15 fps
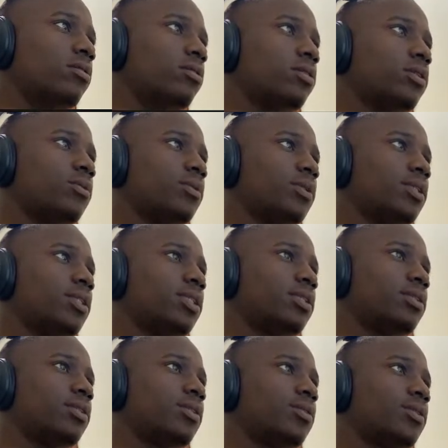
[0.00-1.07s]
And we get a
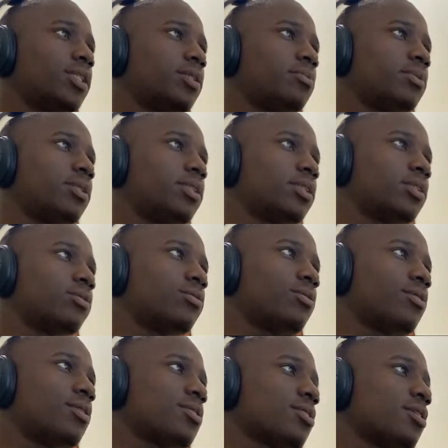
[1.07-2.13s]
retracement into
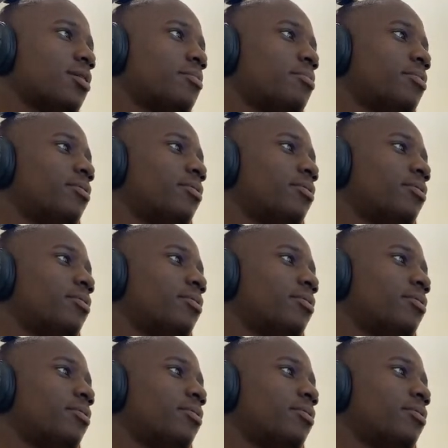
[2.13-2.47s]
this gap.